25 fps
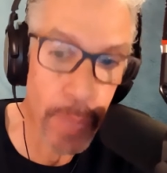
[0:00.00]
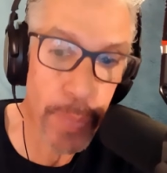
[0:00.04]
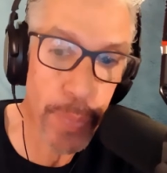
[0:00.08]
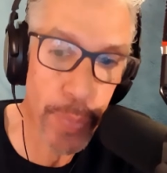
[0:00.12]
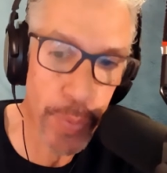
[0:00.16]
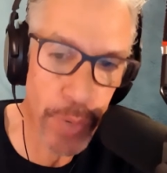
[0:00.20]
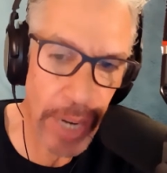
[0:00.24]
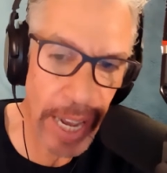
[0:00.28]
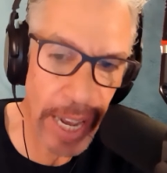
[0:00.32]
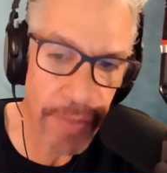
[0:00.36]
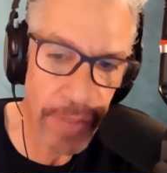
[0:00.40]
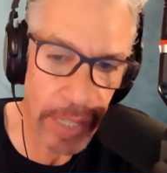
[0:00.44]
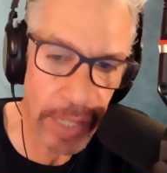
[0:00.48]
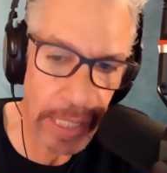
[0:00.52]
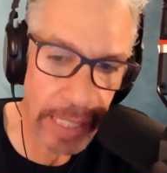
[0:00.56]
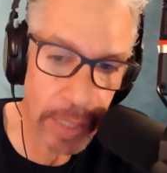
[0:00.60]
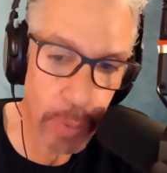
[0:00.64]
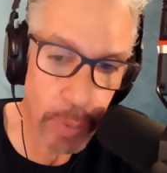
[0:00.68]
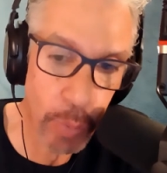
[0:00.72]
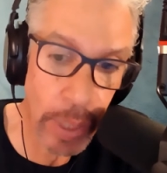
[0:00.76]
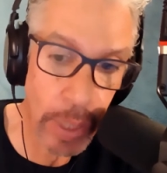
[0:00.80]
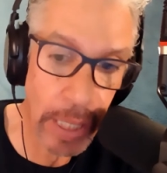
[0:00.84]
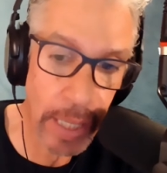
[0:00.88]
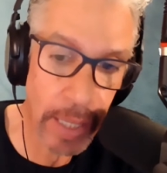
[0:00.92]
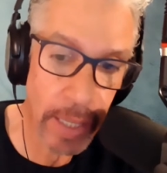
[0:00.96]
Privately,
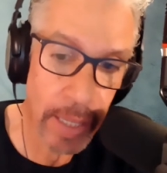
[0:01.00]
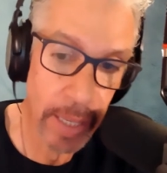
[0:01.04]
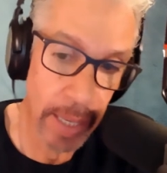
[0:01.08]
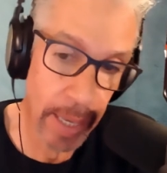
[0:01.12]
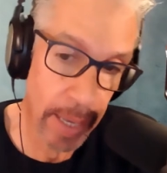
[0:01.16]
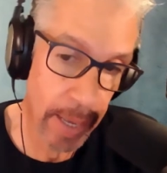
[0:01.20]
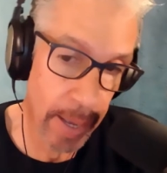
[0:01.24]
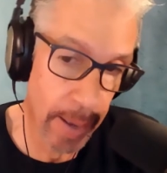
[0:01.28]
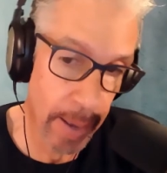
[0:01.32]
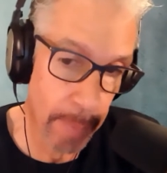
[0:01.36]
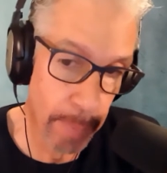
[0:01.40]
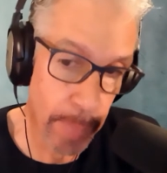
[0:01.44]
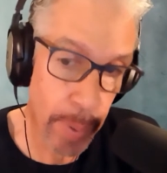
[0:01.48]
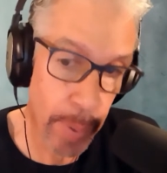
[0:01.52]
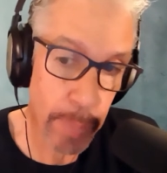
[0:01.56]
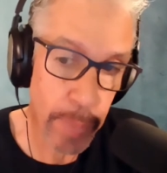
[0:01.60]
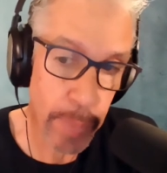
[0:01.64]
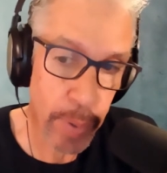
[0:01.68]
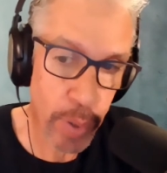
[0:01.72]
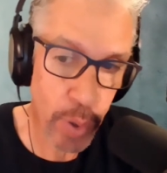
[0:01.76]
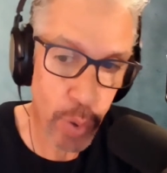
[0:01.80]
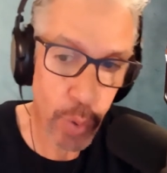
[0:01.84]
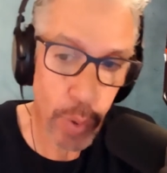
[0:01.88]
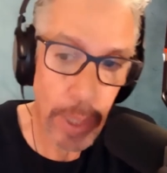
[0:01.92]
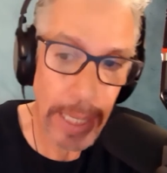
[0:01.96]
we
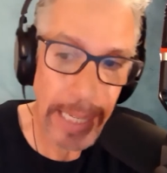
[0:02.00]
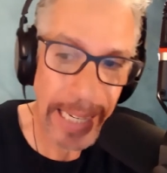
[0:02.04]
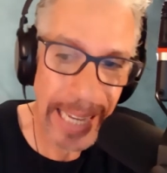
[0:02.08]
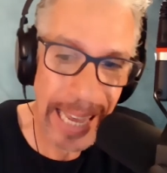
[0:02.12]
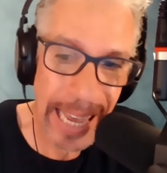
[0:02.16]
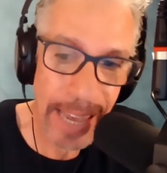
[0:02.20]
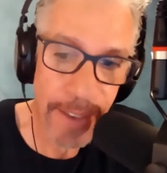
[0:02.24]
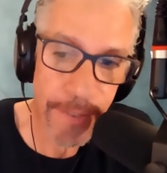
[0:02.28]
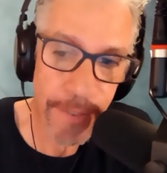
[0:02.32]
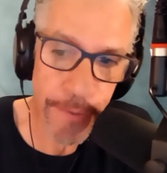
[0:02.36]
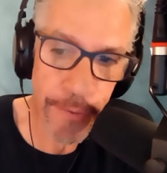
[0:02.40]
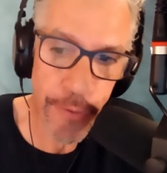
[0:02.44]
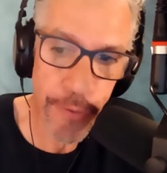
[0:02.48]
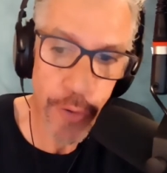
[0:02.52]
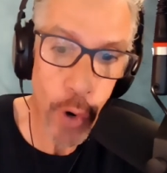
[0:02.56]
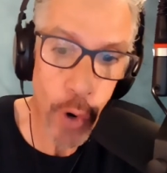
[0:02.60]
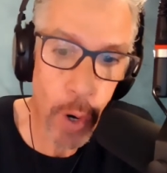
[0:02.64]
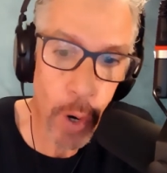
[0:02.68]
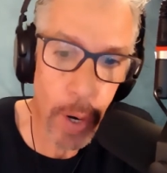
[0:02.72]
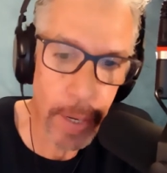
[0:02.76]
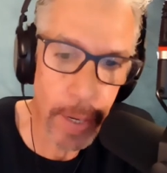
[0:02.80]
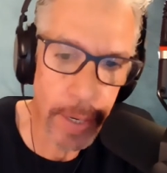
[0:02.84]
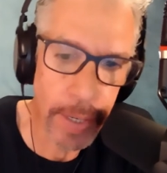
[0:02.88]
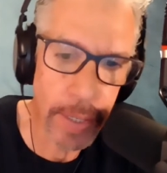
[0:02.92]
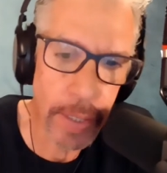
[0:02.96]
perpetrate a
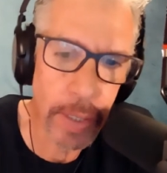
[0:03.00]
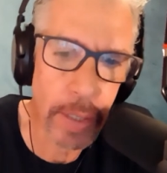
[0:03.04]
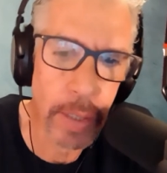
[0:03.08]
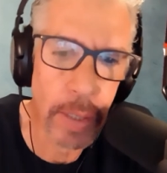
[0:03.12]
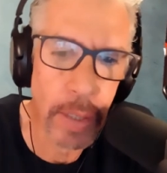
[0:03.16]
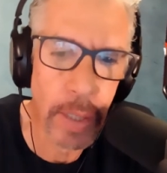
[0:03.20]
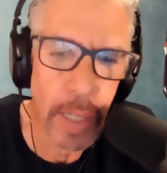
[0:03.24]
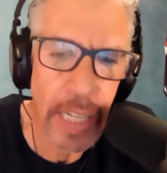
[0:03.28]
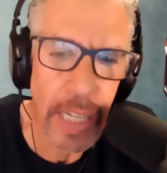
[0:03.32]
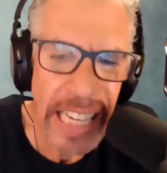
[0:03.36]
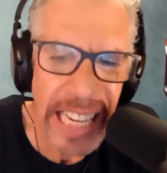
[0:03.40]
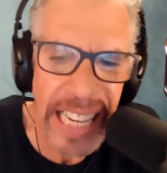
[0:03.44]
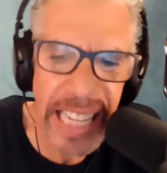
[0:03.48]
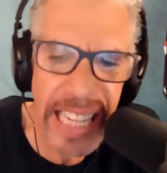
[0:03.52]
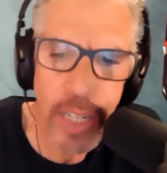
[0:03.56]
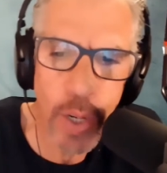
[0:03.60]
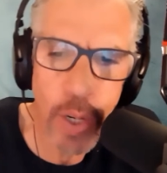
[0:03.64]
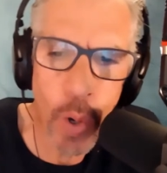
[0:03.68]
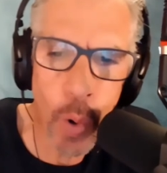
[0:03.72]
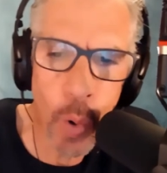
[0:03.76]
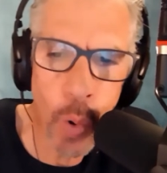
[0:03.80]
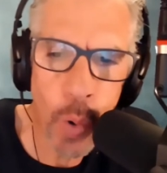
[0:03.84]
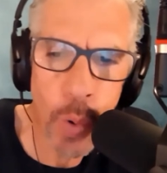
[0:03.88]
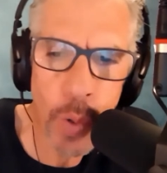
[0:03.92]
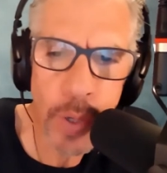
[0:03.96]
fraud in
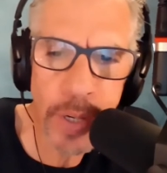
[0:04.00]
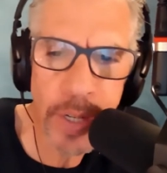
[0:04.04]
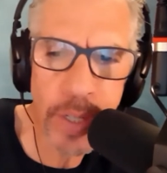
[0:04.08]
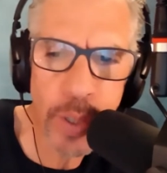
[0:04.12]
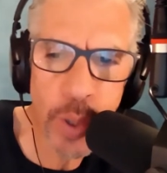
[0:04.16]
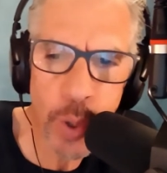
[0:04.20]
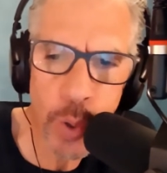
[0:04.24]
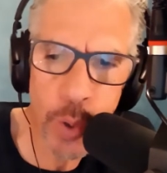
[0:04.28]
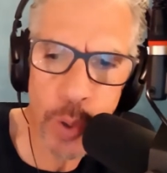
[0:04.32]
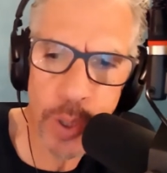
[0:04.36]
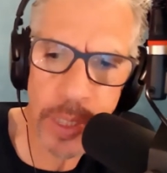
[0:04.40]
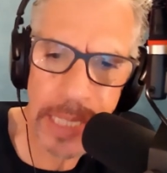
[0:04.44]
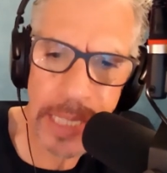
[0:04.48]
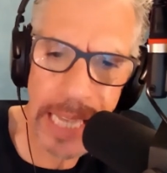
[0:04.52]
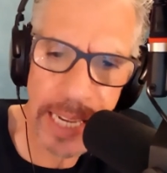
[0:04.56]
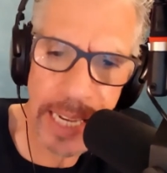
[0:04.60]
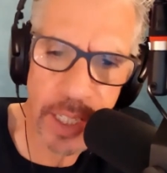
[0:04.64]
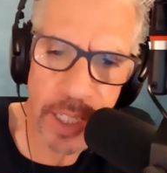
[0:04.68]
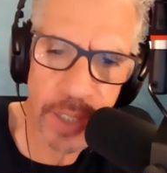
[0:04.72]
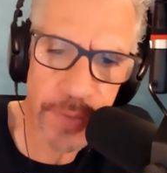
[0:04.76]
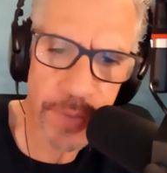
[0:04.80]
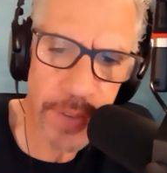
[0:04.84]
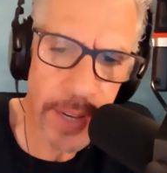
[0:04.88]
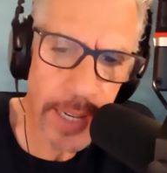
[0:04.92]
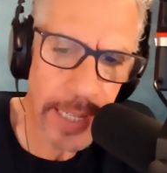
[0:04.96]
order to
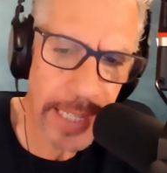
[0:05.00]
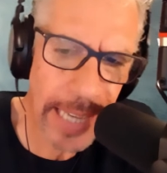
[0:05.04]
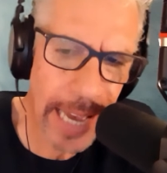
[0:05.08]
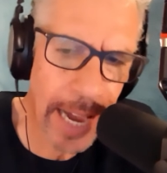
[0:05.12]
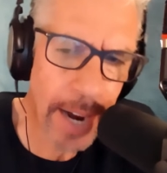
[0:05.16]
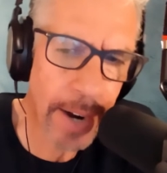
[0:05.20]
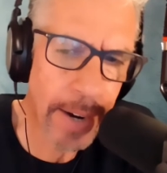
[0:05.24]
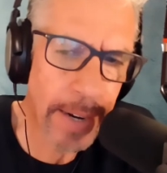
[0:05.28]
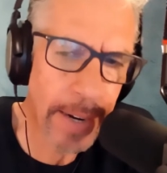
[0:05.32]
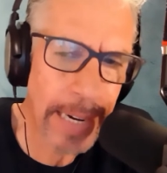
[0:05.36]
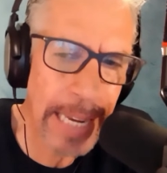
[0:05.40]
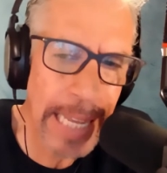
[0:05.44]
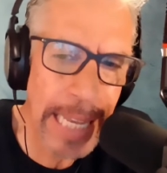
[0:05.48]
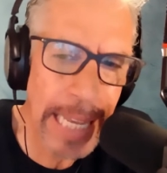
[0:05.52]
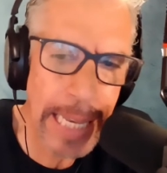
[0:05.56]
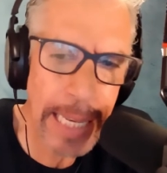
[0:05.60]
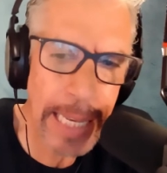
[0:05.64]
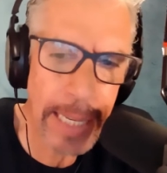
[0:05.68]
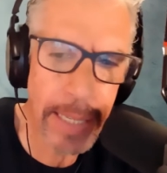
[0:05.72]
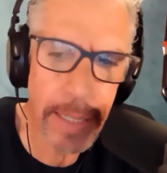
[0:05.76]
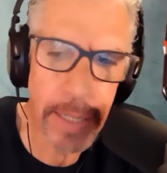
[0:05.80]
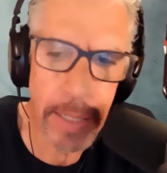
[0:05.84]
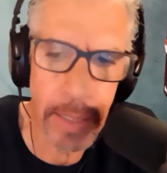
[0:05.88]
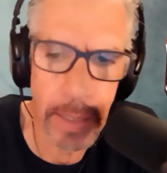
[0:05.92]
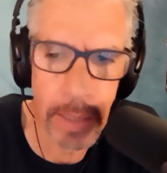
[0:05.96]
satisfy our
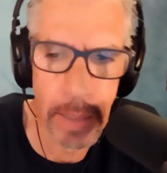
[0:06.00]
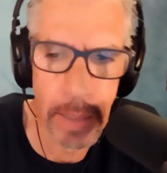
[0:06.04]
need.